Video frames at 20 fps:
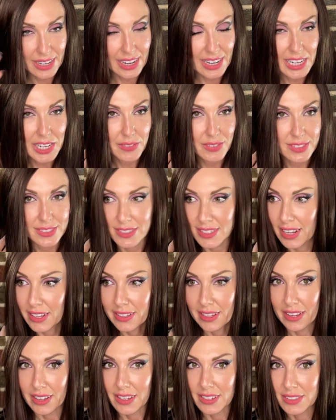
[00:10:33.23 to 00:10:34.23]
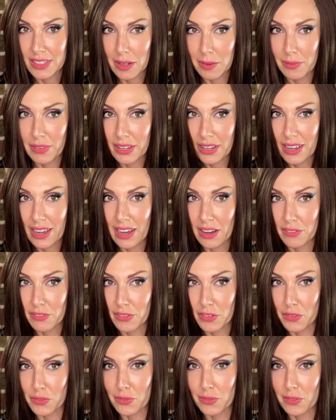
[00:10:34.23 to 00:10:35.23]
hate even saying that because I like have
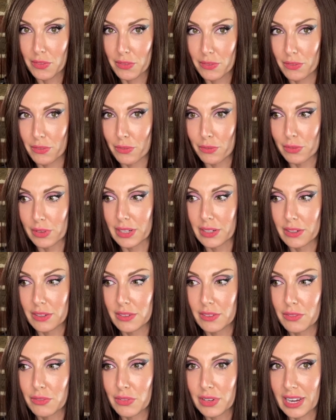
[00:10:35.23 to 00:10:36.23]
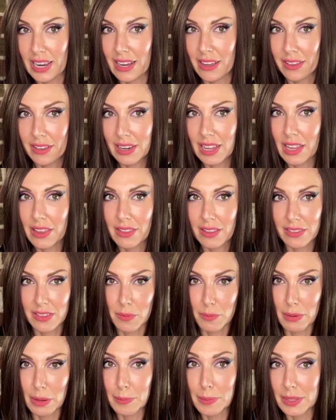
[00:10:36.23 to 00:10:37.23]
a real reality that the
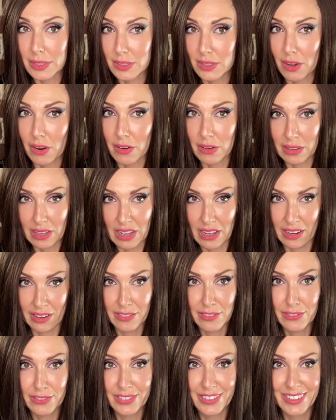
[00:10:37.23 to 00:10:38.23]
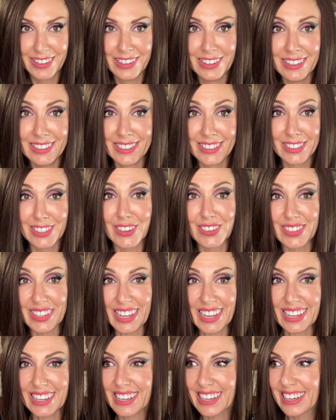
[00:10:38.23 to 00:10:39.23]
Muppets are alive. So
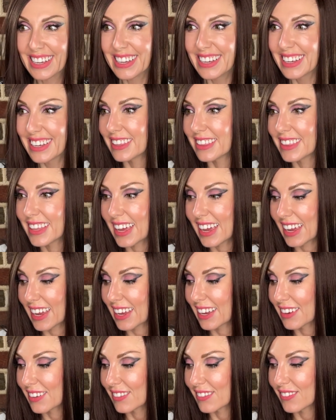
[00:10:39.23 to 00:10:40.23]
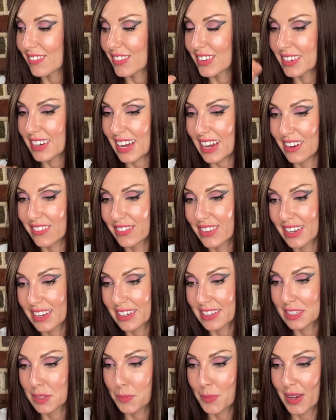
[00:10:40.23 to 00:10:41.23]
like they would have like
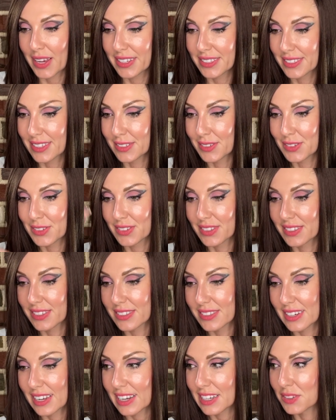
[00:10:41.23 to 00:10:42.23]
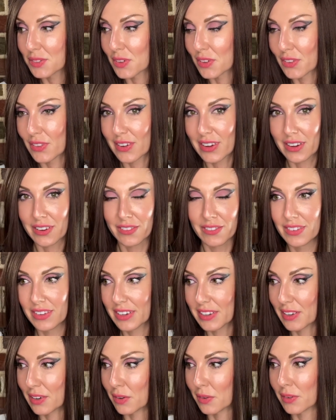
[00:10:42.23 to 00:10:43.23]
a space under the stage where they're,
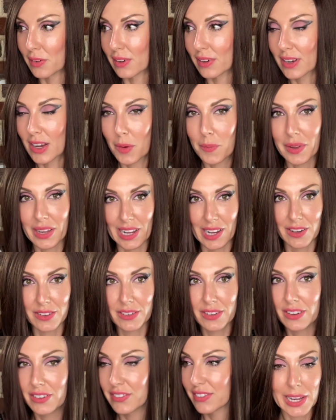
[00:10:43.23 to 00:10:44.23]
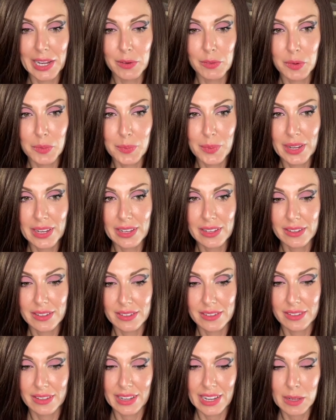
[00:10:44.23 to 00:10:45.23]
you know, coming out of. It would be
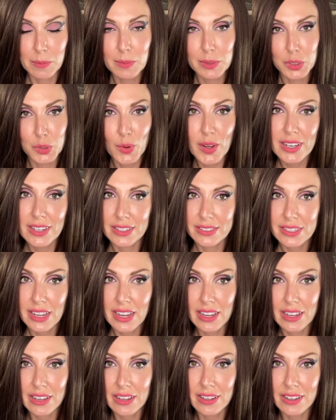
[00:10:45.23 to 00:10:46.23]
in between a take,